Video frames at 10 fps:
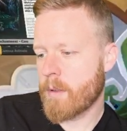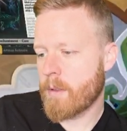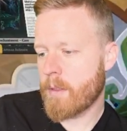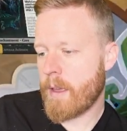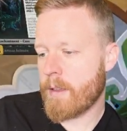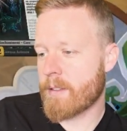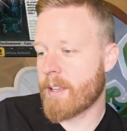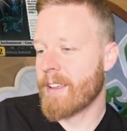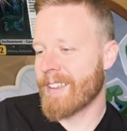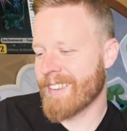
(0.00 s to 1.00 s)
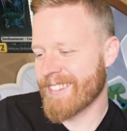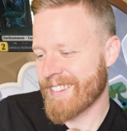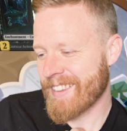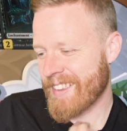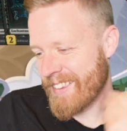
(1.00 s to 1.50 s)
Thanks.
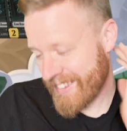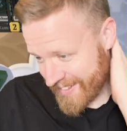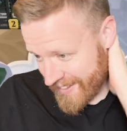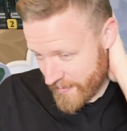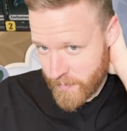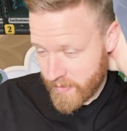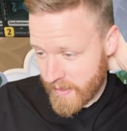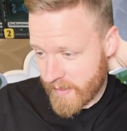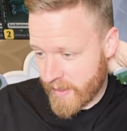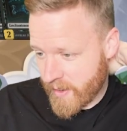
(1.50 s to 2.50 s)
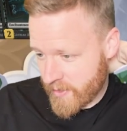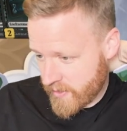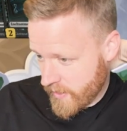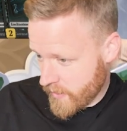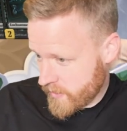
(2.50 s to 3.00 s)
They like our
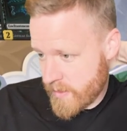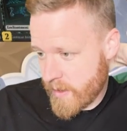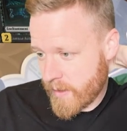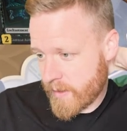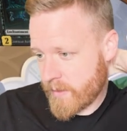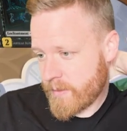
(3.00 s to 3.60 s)
skeleton deck.